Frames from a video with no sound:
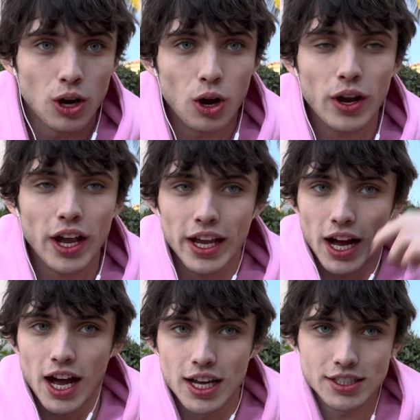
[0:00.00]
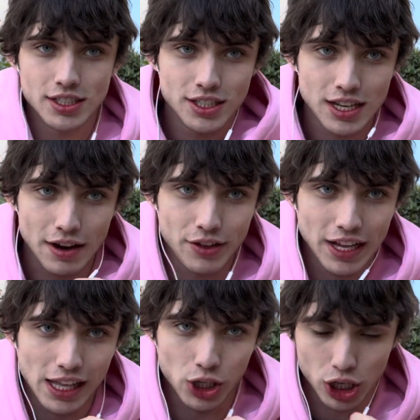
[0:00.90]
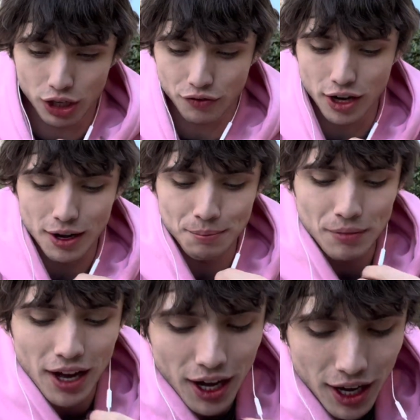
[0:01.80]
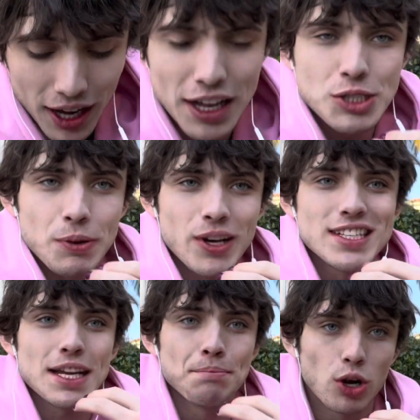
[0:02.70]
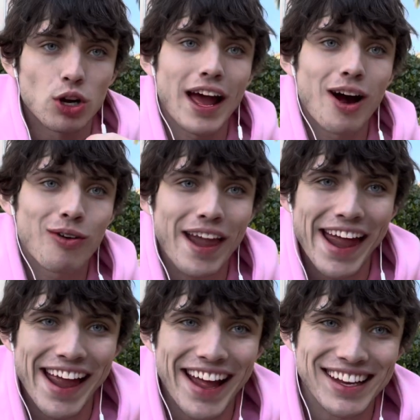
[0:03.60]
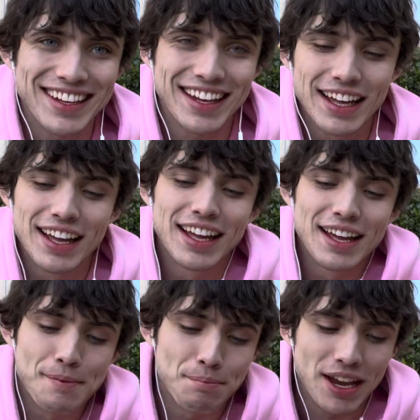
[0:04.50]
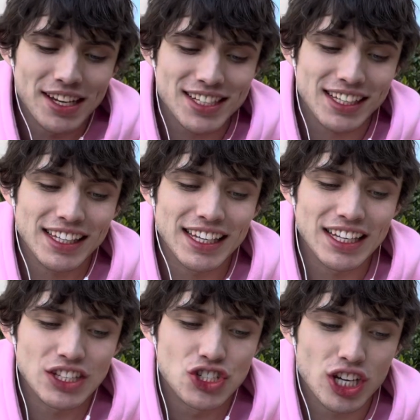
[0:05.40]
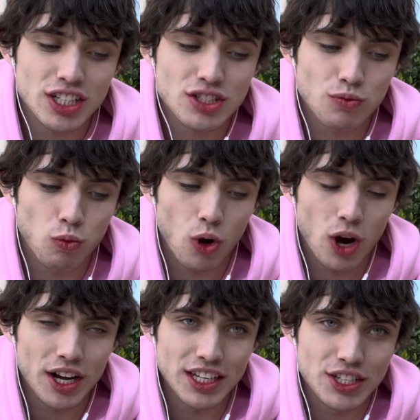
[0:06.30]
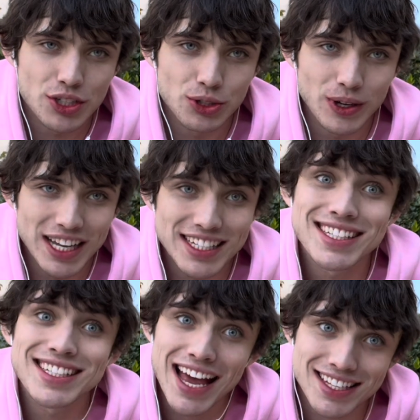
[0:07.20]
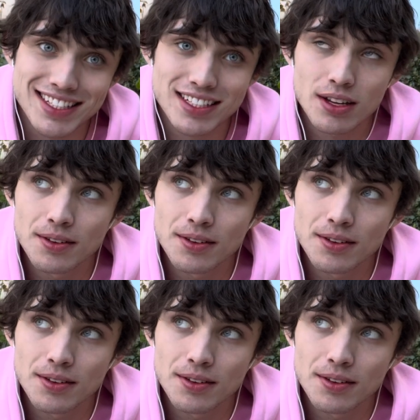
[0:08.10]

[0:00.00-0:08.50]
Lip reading: Okay, guys, this is everything I learned from experiencing burnout and basically just wanted to assess